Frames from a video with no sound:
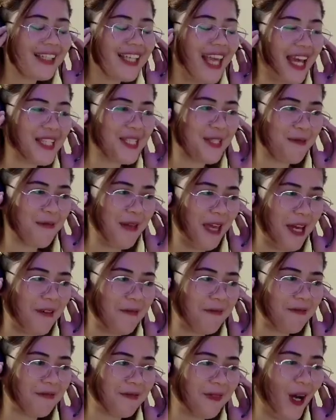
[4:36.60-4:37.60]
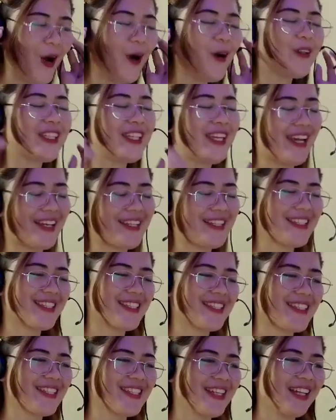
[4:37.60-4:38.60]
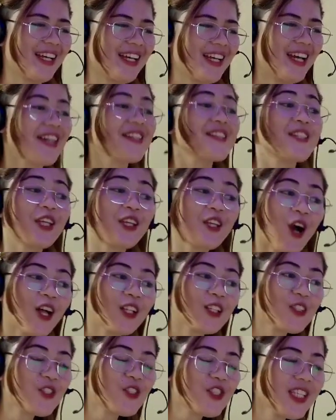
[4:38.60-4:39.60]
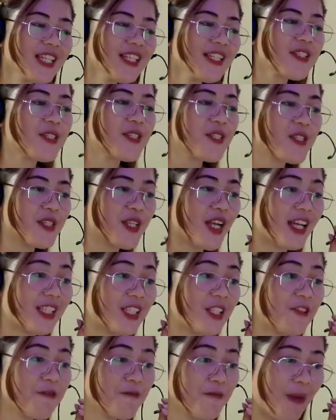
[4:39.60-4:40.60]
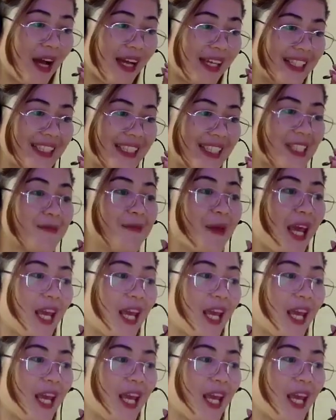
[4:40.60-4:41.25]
Yes, ma'am. Oh yes. Psychology is the study of mind and